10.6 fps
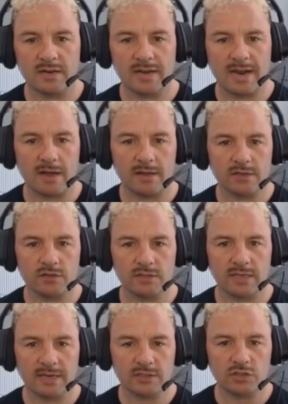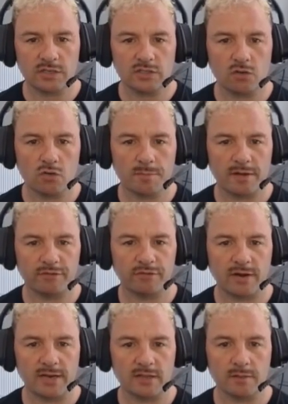Now, interesting. Let's just talk about
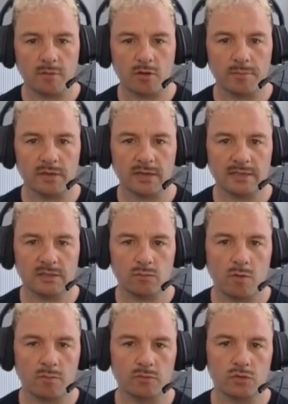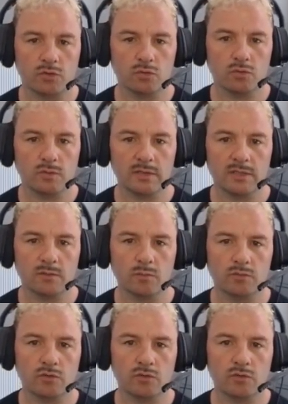freight at the moment. So what we'll do is we'll